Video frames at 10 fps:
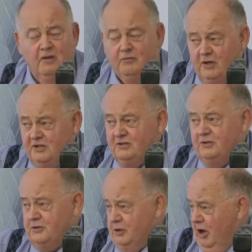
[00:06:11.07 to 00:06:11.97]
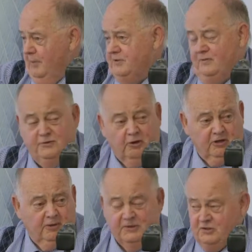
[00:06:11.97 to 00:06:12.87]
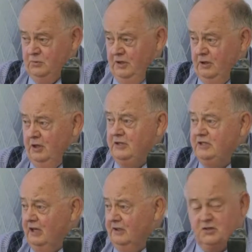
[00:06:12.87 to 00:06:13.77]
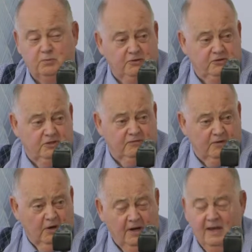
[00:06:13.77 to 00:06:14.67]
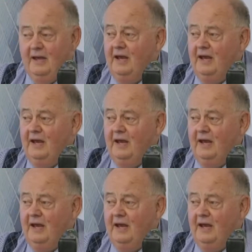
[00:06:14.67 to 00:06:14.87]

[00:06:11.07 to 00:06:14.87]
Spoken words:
These are the types of documents we need. Tell us what you've got.